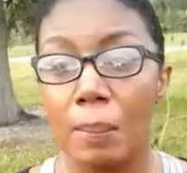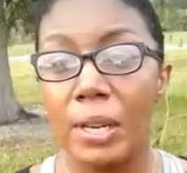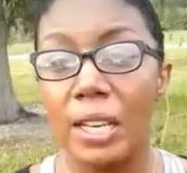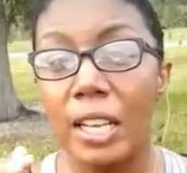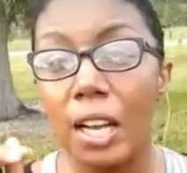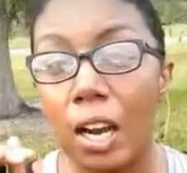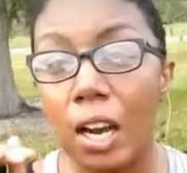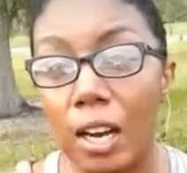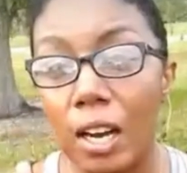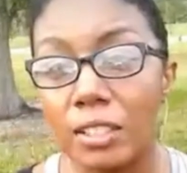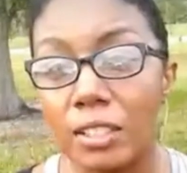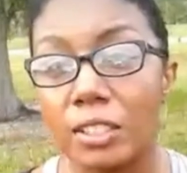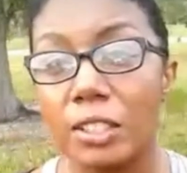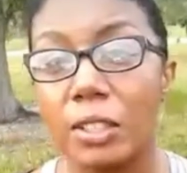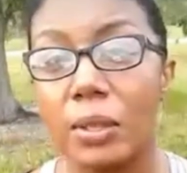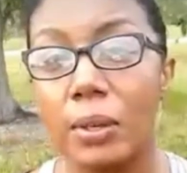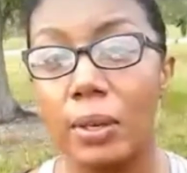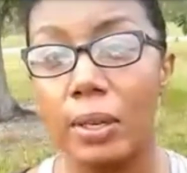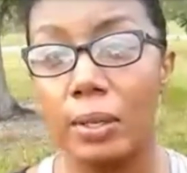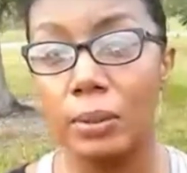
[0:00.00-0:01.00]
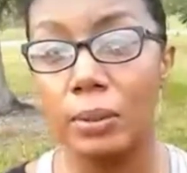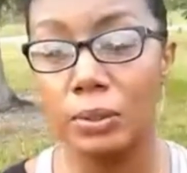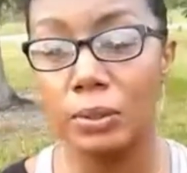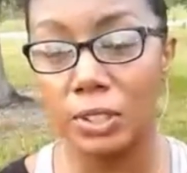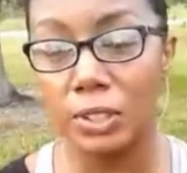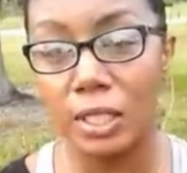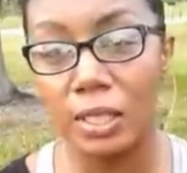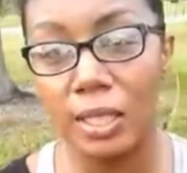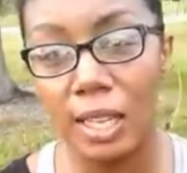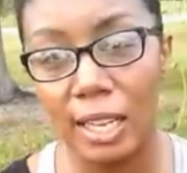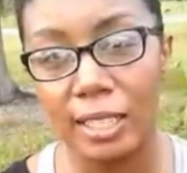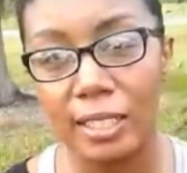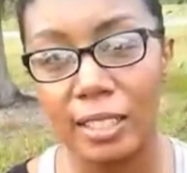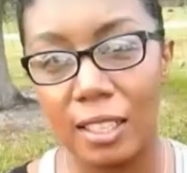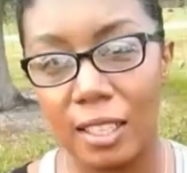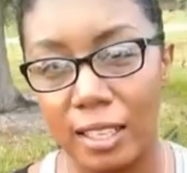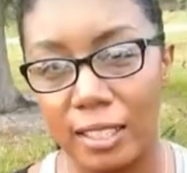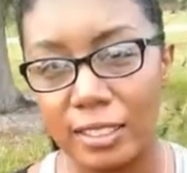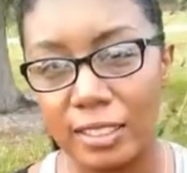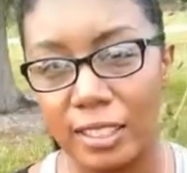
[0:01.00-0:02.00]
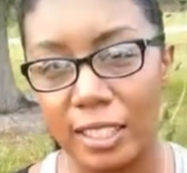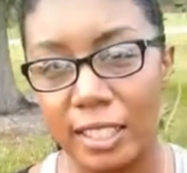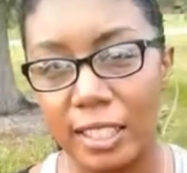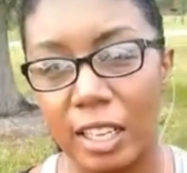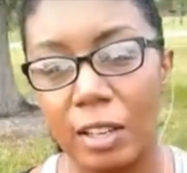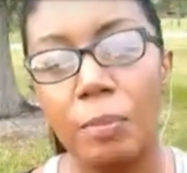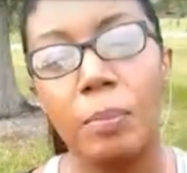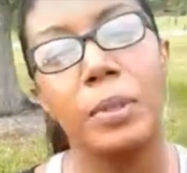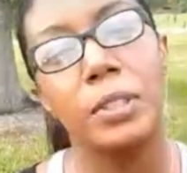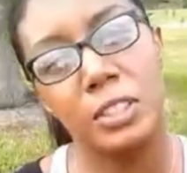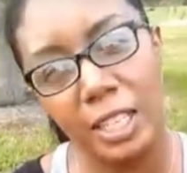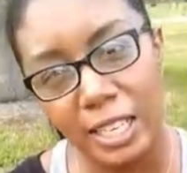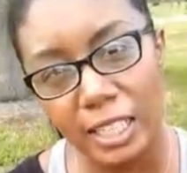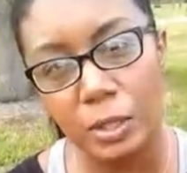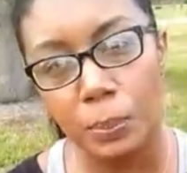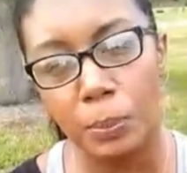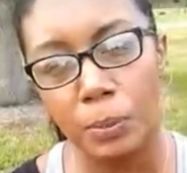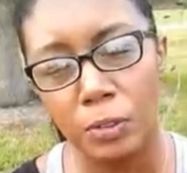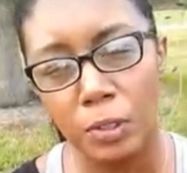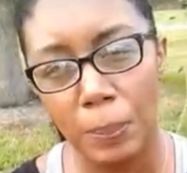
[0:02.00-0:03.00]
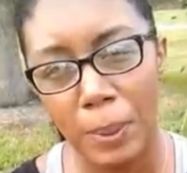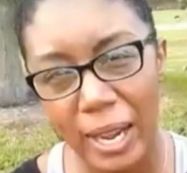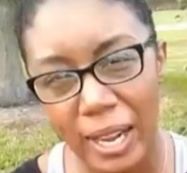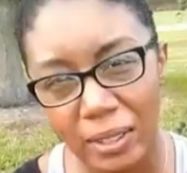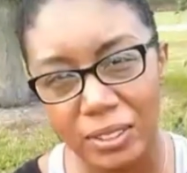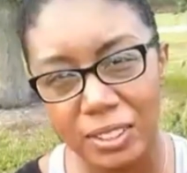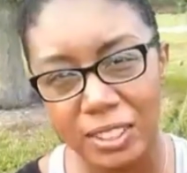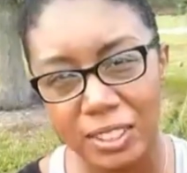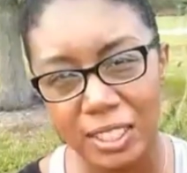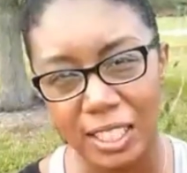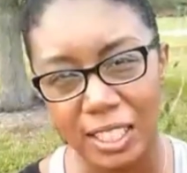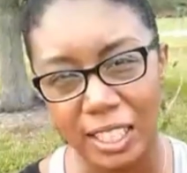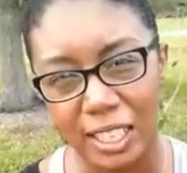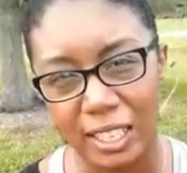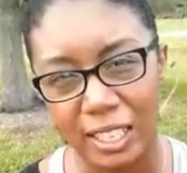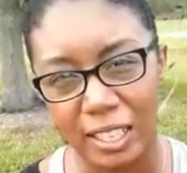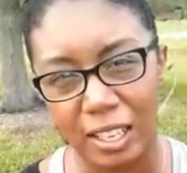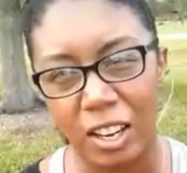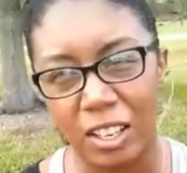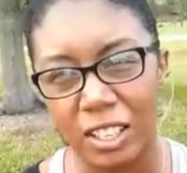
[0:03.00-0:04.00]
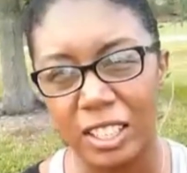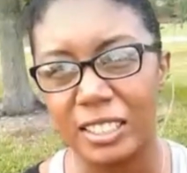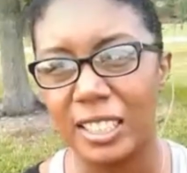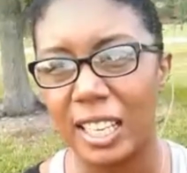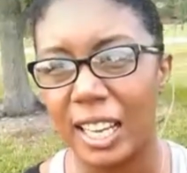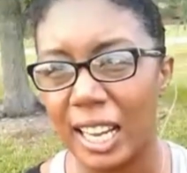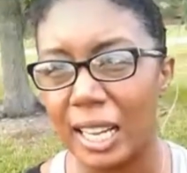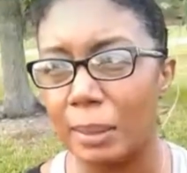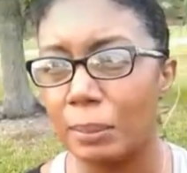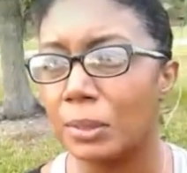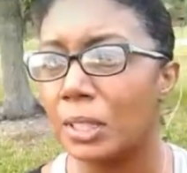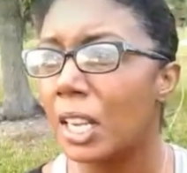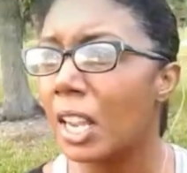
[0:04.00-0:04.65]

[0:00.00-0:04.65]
but he also owns a lot of content of Mercedes Grabowski, August Ames.